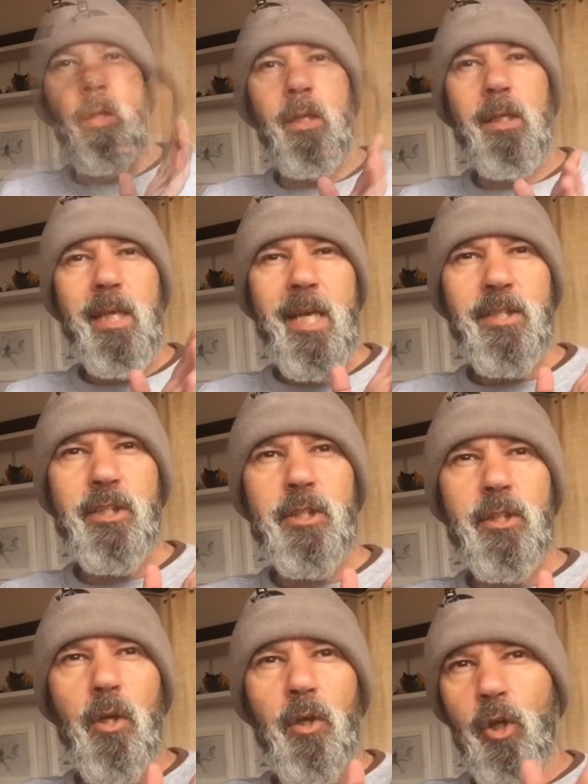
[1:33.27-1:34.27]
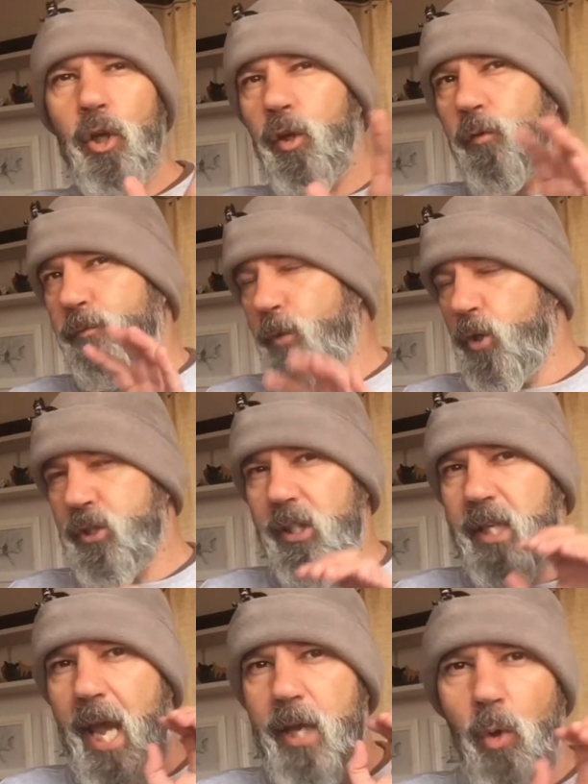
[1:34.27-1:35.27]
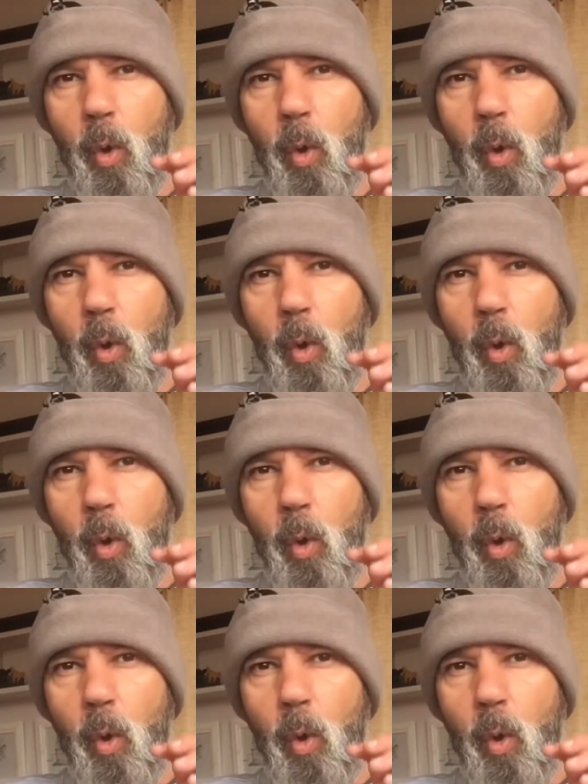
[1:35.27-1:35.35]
Let's look firstly at